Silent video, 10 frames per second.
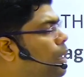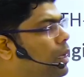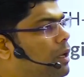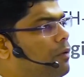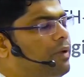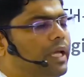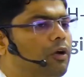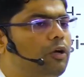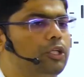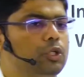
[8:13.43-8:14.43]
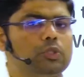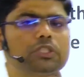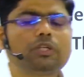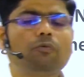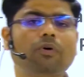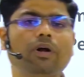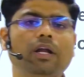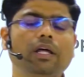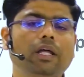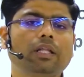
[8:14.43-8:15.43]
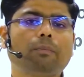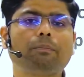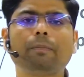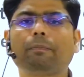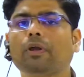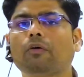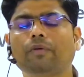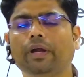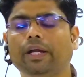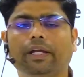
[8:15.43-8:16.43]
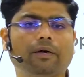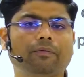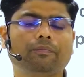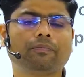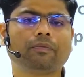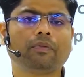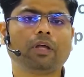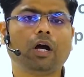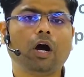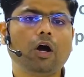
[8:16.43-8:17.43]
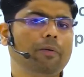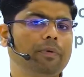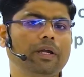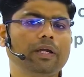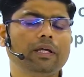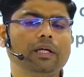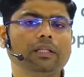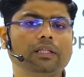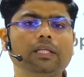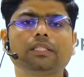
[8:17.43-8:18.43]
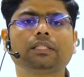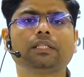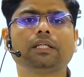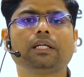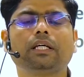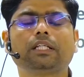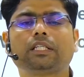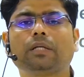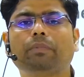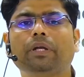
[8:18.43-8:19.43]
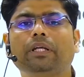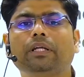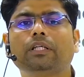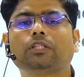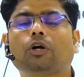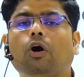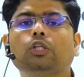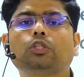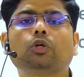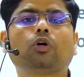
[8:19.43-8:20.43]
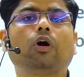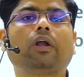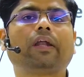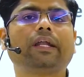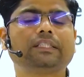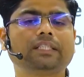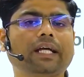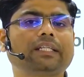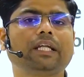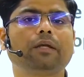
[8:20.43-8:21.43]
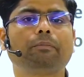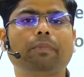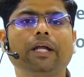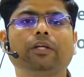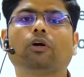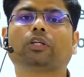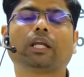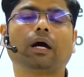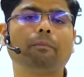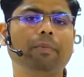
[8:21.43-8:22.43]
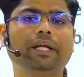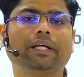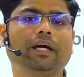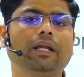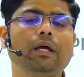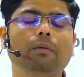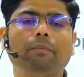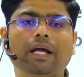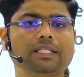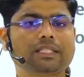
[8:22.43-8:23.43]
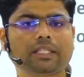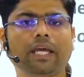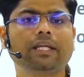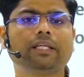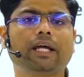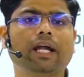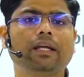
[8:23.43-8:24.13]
we cannot use the word "the people of India." However, this statement is also got rejected by Dr. Ambedkar by saying that